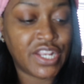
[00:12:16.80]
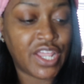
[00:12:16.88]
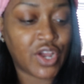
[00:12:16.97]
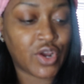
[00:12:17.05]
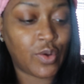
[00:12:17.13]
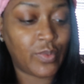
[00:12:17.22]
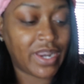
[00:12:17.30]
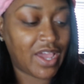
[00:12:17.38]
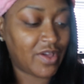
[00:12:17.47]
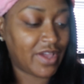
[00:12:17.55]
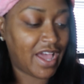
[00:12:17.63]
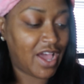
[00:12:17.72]
that girl went
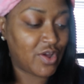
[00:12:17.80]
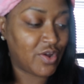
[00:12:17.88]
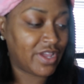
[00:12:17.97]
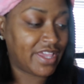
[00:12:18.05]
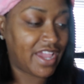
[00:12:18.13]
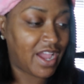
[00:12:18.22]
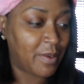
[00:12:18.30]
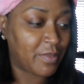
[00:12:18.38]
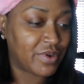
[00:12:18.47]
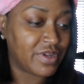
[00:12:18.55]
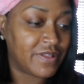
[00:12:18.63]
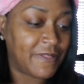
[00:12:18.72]
out and got her a
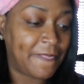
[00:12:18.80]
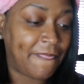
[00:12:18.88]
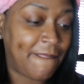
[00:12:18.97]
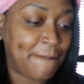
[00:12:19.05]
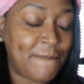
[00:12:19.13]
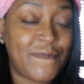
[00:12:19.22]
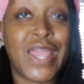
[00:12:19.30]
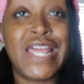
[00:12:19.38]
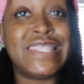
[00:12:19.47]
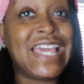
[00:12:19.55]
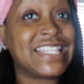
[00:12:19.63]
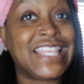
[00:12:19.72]
camera.
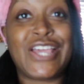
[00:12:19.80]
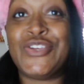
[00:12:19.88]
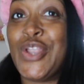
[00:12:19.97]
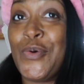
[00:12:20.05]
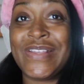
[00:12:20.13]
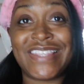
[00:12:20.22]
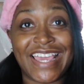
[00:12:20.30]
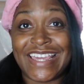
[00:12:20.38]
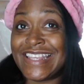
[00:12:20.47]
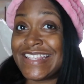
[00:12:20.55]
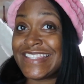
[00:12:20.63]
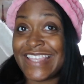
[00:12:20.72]
That's how you know we're
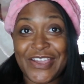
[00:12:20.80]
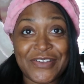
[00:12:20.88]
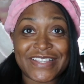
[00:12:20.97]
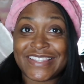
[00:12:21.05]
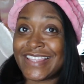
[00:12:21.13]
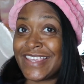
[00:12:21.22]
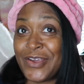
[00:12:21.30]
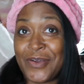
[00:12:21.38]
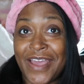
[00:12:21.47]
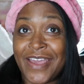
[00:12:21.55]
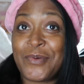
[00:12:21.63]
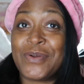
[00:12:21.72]
taking it seriously,
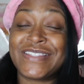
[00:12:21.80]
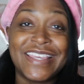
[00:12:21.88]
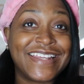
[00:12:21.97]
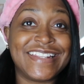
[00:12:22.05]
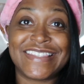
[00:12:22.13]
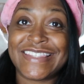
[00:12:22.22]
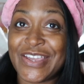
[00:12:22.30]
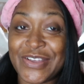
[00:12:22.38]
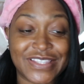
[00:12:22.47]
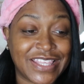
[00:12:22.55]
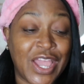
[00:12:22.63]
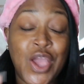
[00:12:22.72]
okay? We're taking it
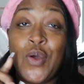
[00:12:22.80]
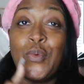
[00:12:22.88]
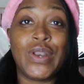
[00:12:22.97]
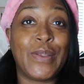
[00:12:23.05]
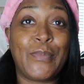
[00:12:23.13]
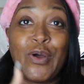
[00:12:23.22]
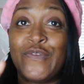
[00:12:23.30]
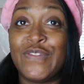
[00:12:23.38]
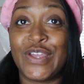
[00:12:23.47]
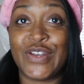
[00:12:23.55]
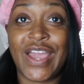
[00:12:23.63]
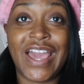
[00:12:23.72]
seriously. We're both
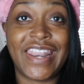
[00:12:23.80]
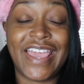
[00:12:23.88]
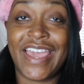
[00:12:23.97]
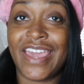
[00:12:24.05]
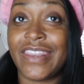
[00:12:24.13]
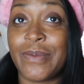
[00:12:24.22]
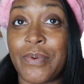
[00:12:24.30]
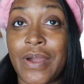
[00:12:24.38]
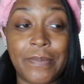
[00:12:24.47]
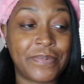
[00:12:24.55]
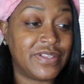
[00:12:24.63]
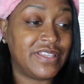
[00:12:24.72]
learning how to edit
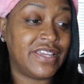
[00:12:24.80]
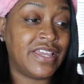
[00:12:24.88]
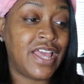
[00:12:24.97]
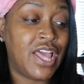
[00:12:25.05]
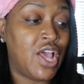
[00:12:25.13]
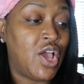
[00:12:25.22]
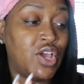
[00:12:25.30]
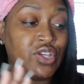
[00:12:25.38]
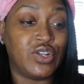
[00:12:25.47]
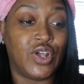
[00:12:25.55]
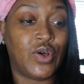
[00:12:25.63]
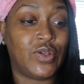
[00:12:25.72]
properly.
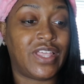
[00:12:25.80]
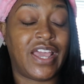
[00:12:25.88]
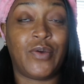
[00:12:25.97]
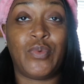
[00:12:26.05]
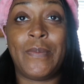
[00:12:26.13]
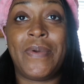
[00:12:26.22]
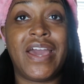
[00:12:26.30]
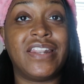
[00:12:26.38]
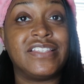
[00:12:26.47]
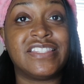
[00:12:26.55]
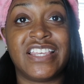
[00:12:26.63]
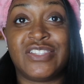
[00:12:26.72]
You know, like we're buying
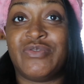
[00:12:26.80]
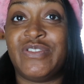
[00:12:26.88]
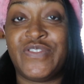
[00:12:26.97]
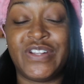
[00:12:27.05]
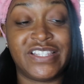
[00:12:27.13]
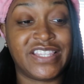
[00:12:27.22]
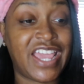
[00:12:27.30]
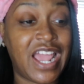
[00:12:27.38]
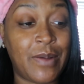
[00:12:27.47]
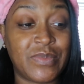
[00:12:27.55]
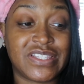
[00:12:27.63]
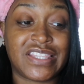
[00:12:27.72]
accessories for these
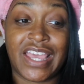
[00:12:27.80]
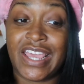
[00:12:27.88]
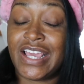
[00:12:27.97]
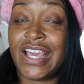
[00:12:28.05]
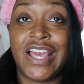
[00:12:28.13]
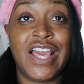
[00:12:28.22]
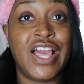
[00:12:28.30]
cameras. Like,